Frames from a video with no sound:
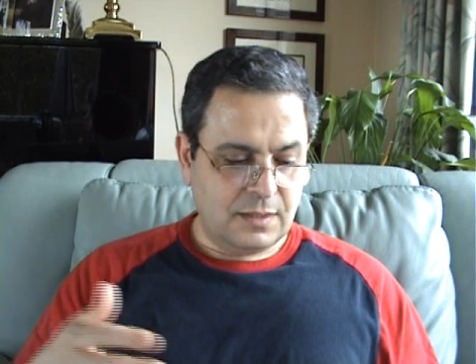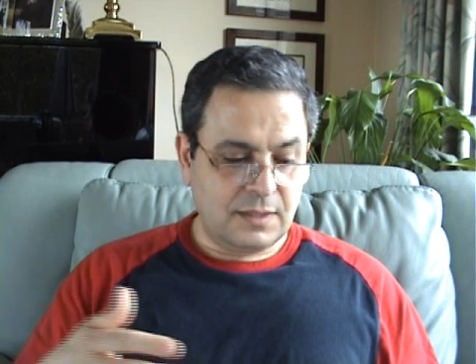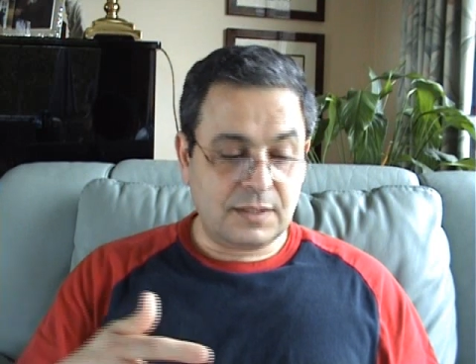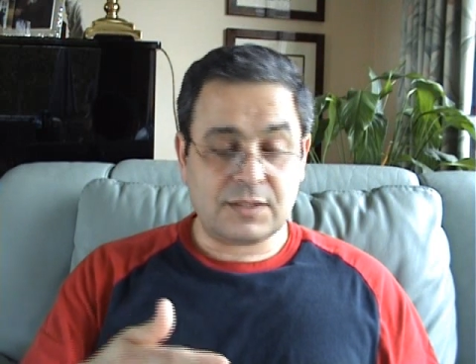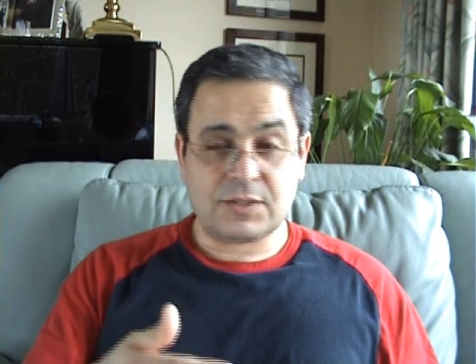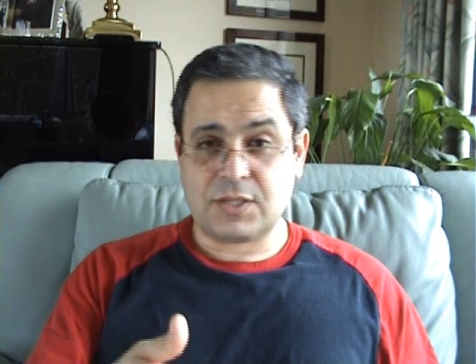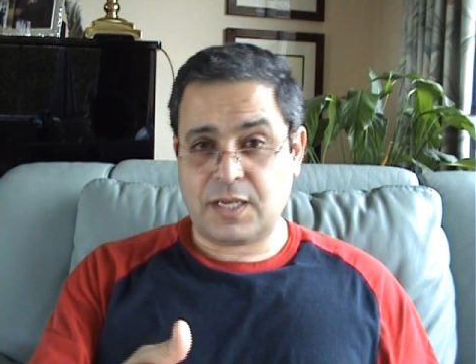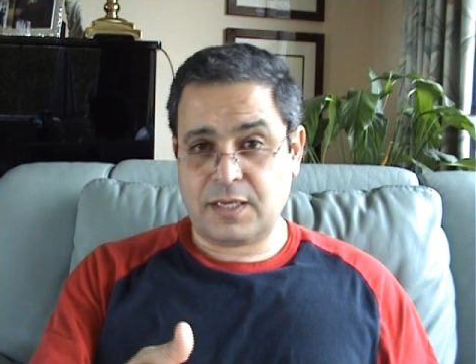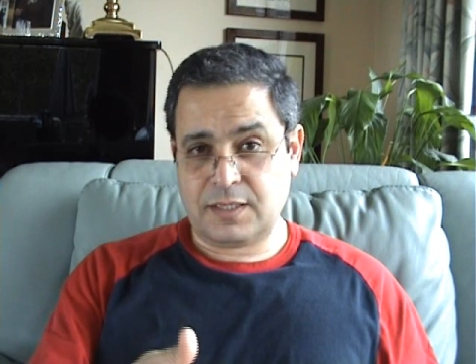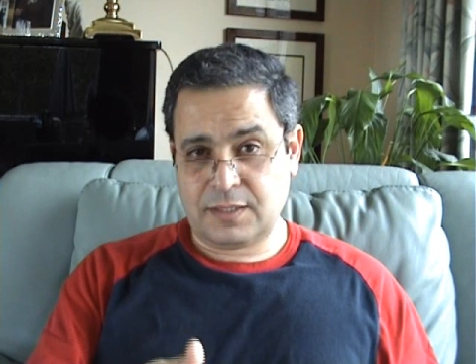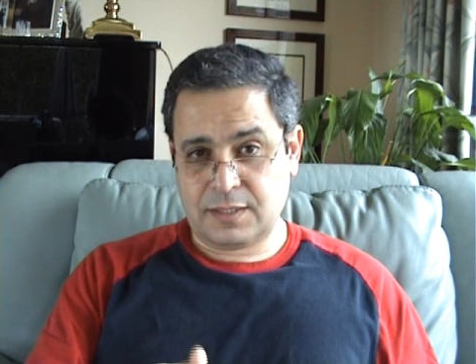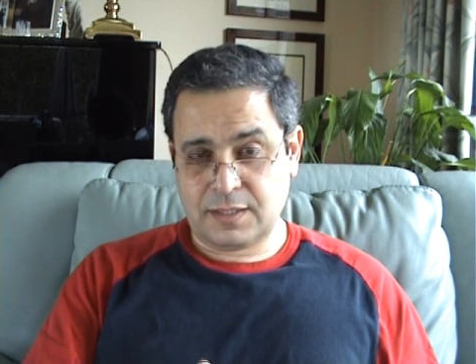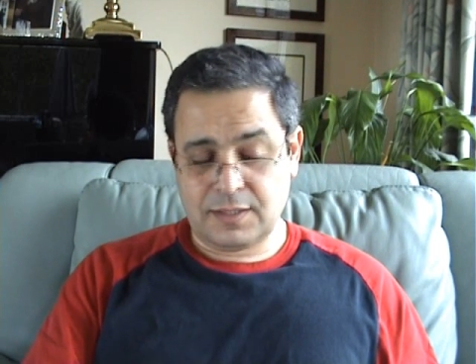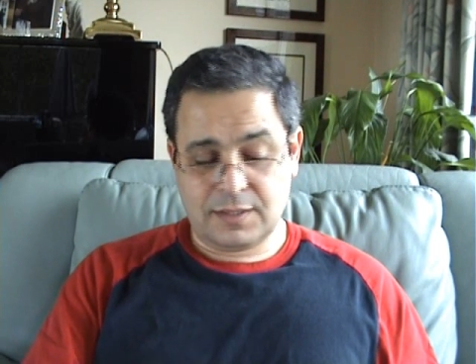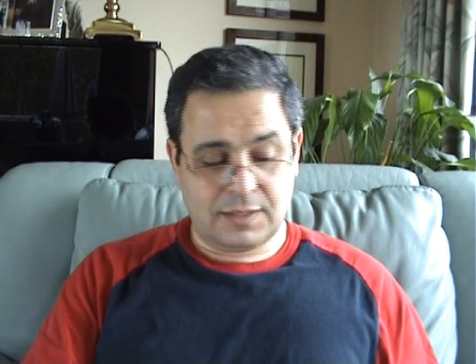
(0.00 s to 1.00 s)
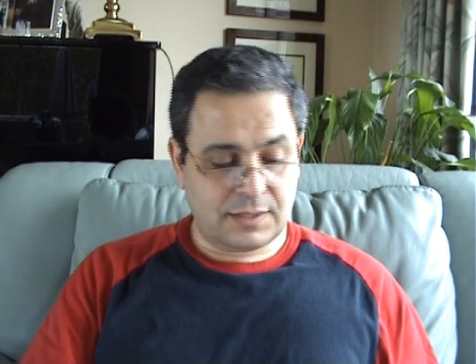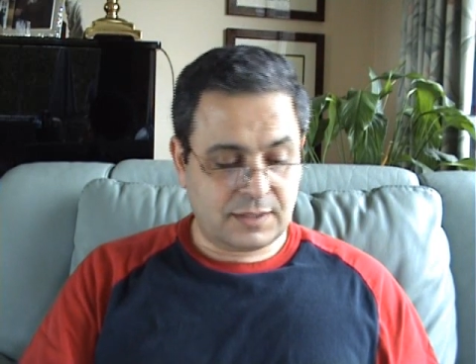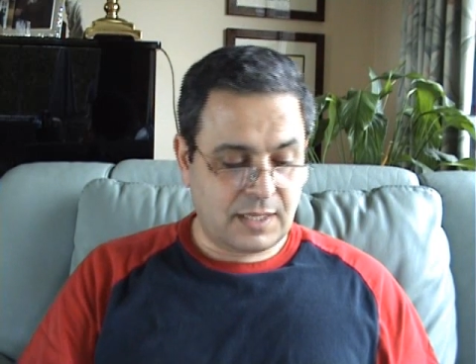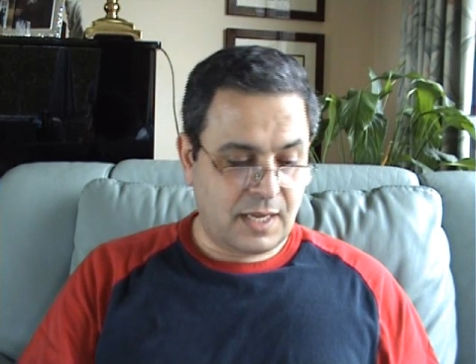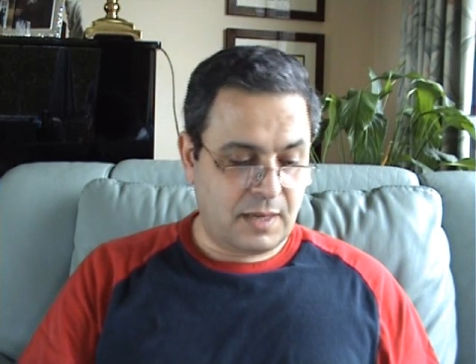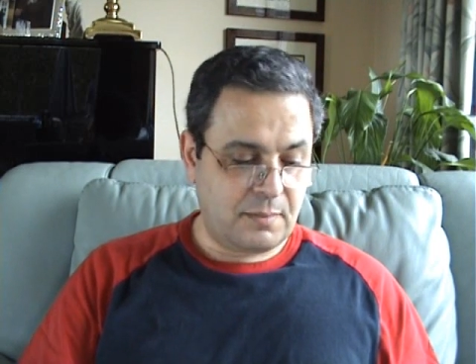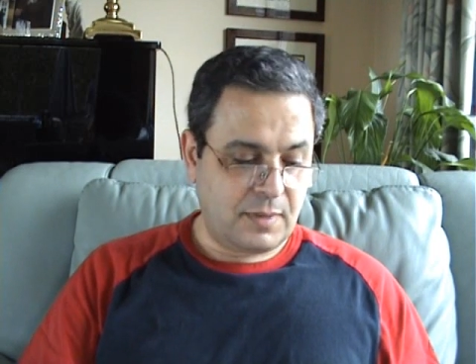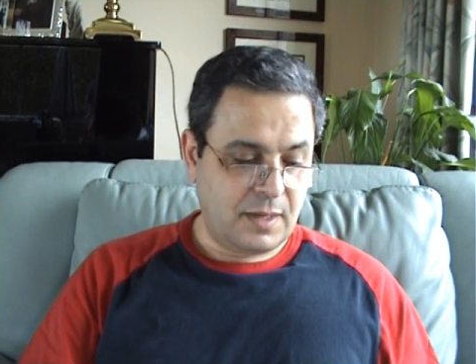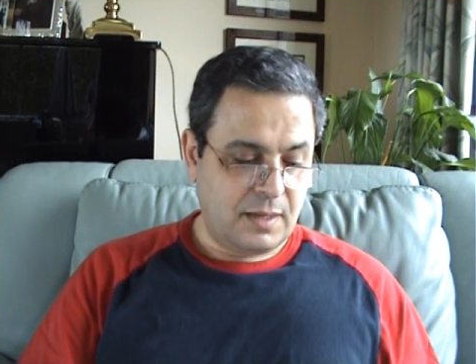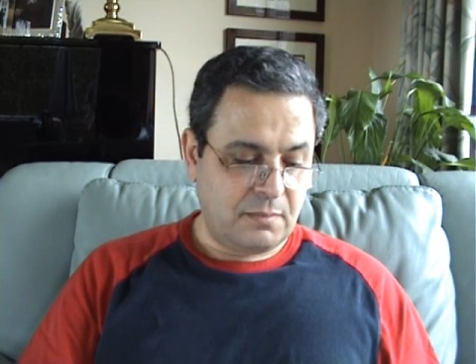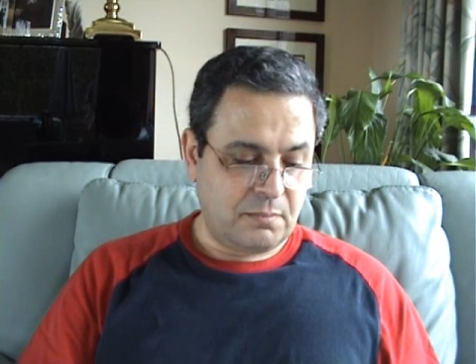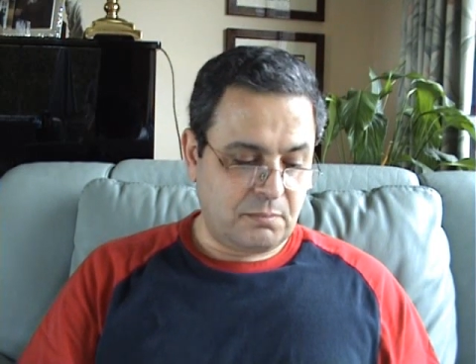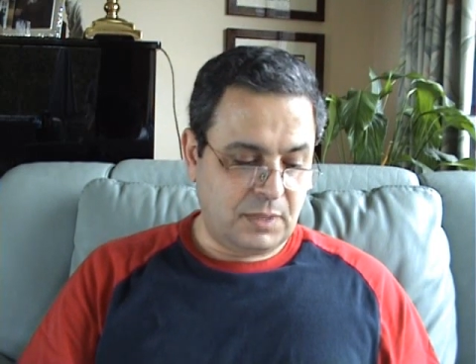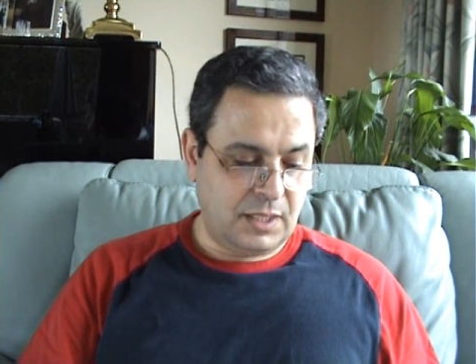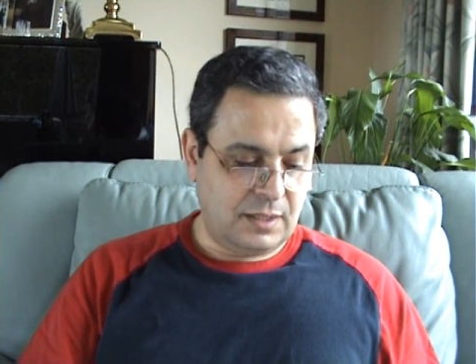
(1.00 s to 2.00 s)
He's saying the same
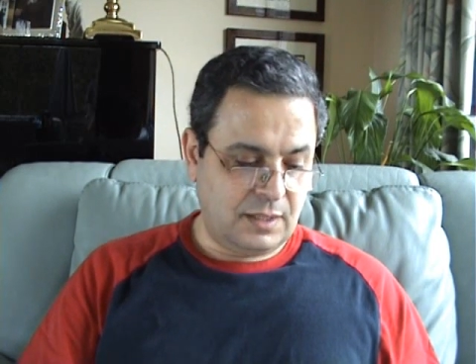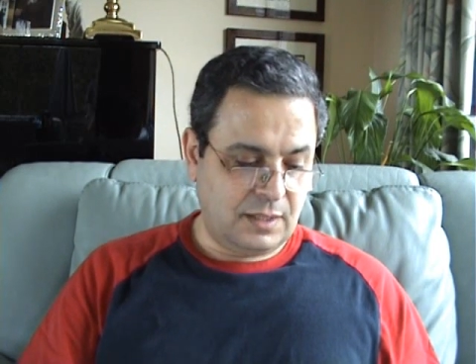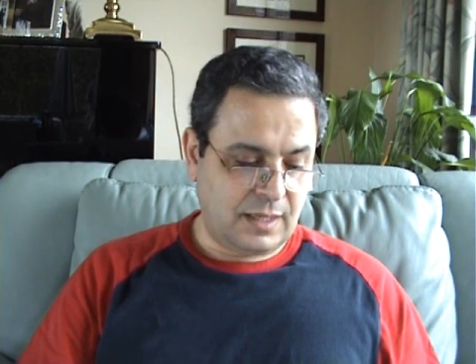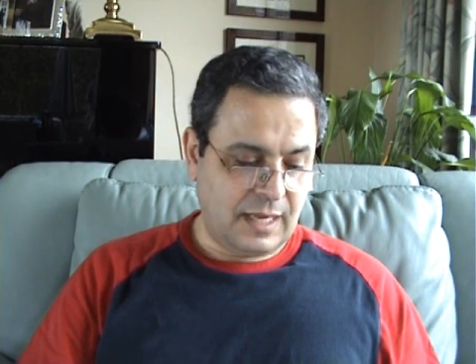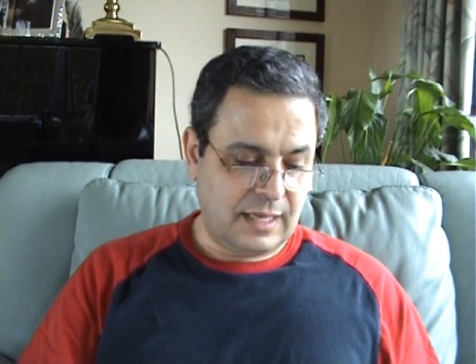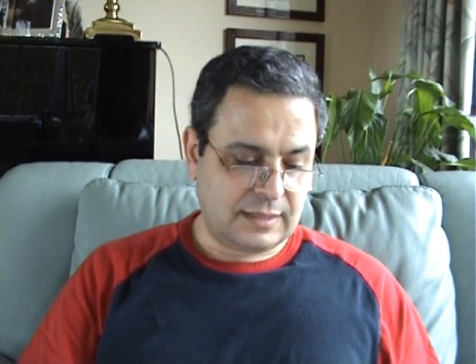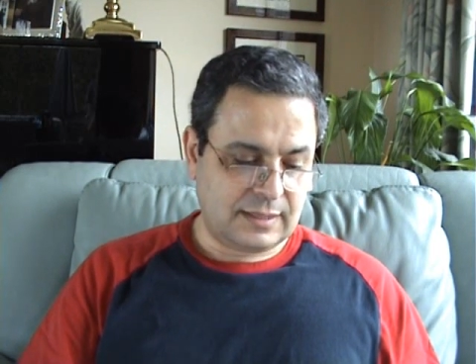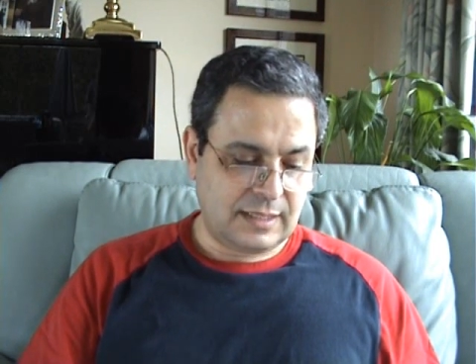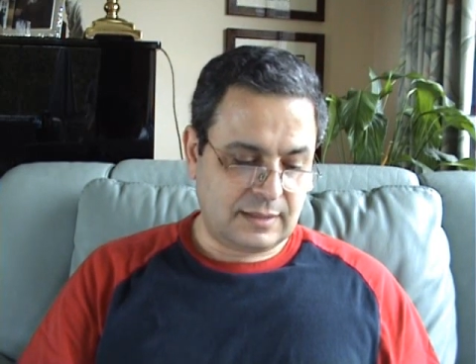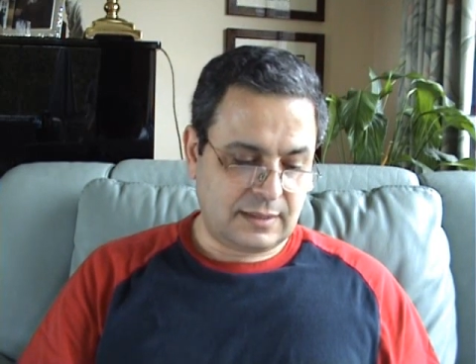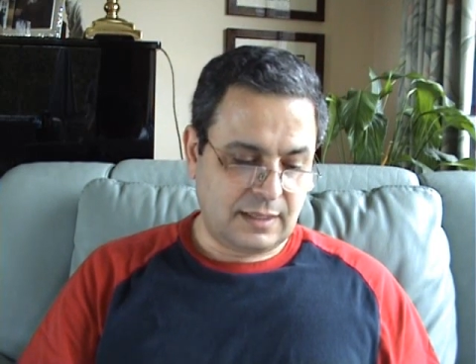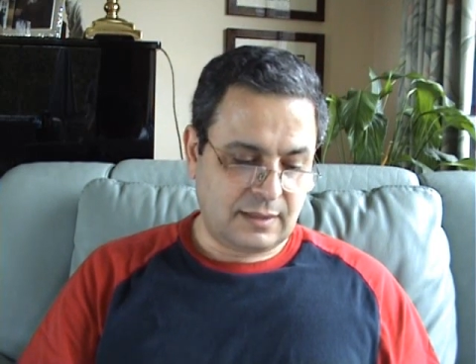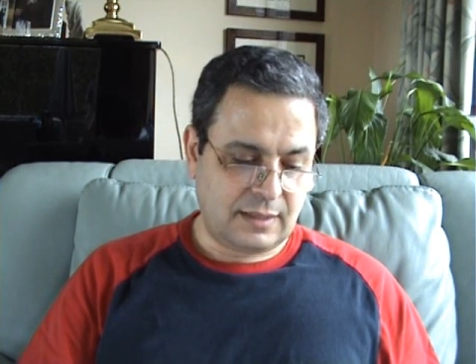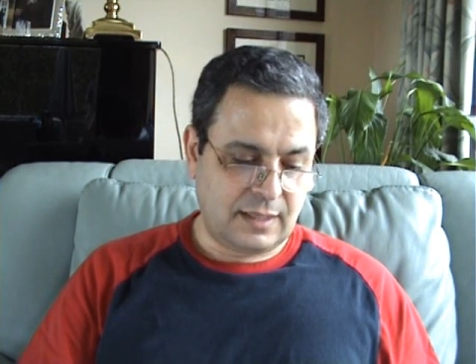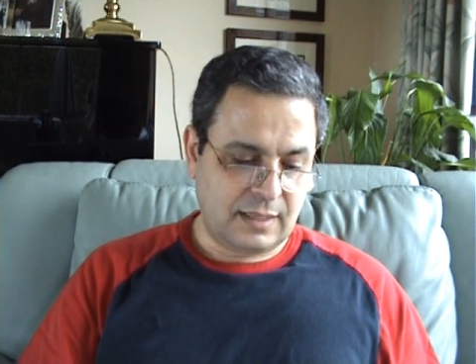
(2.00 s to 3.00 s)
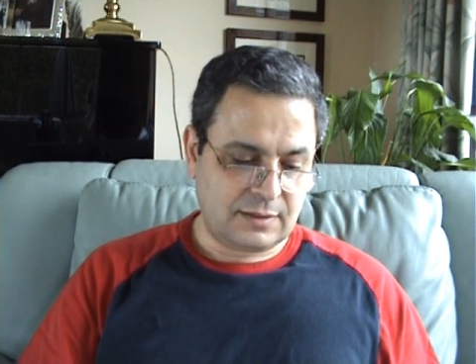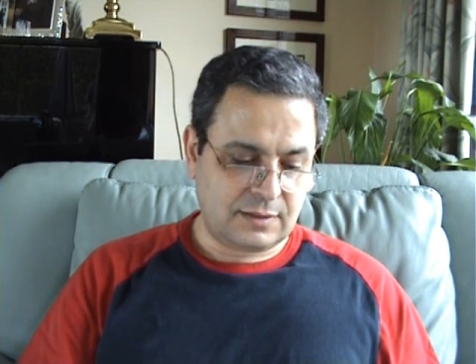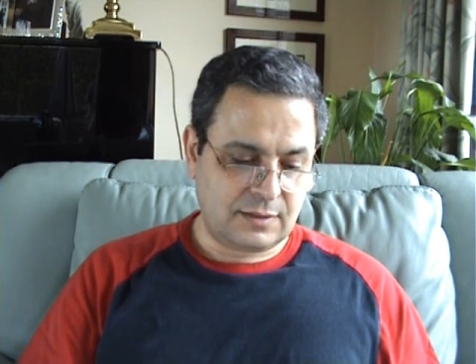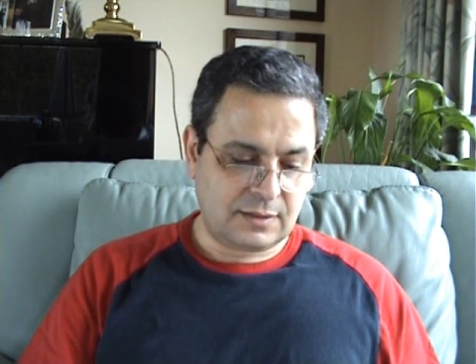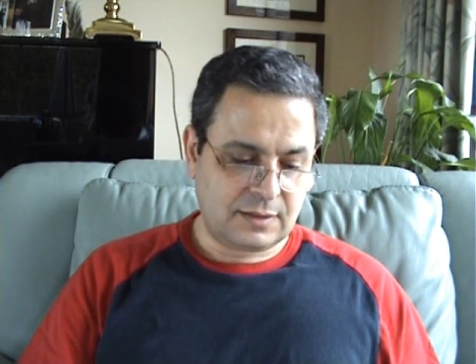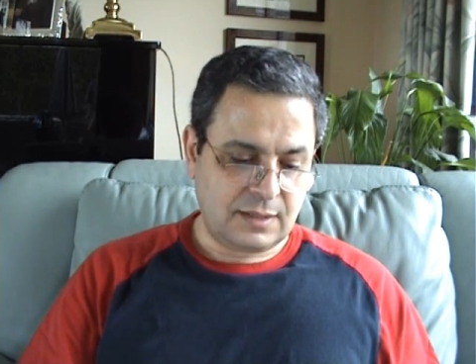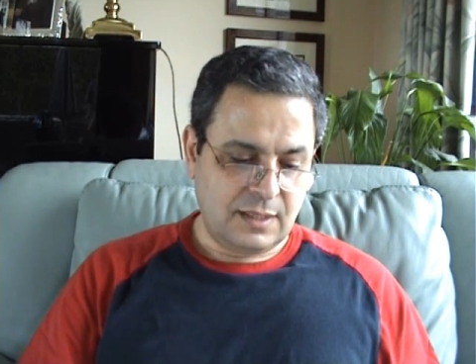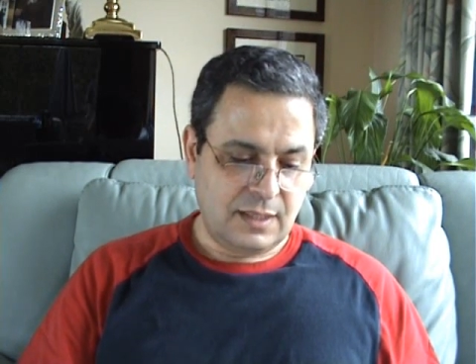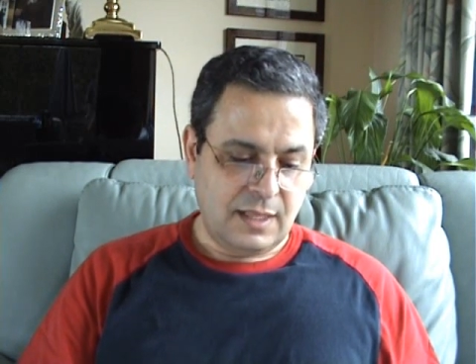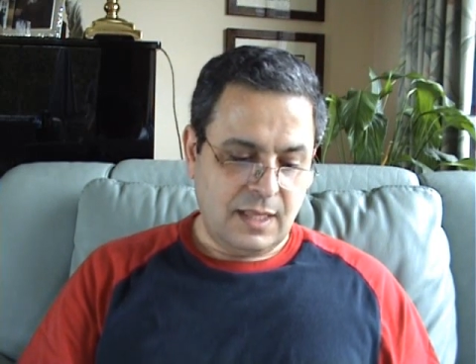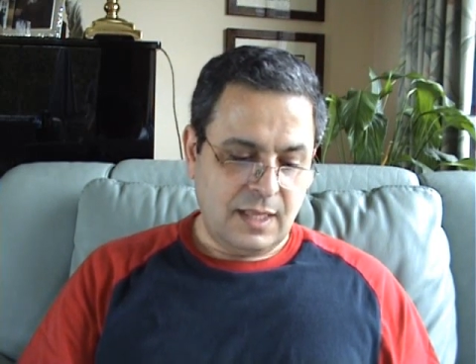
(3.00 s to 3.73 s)
meaning as Saint Athanasius.